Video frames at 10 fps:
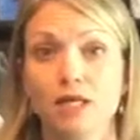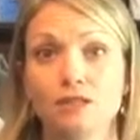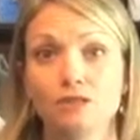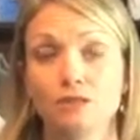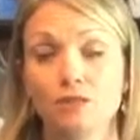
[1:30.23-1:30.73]

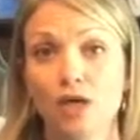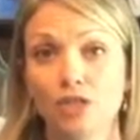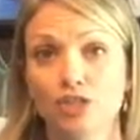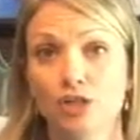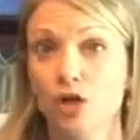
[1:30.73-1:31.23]
This will
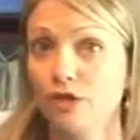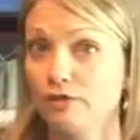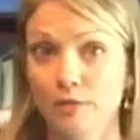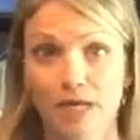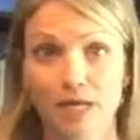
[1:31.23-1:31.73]
wash all of
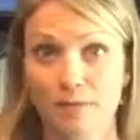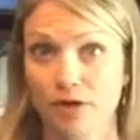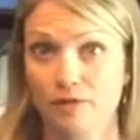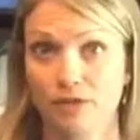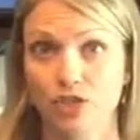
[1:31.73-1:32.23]
your makeup
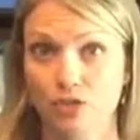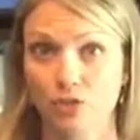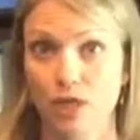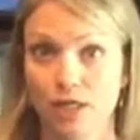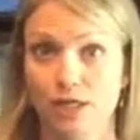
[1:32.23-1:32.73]
off with just
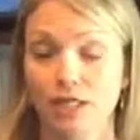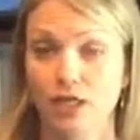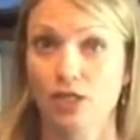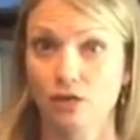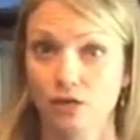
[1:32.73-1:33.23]
water,
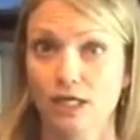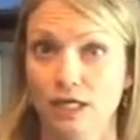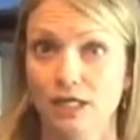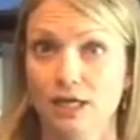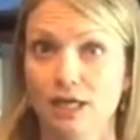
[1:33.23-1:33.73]

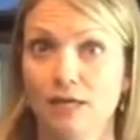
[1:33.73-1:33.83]
including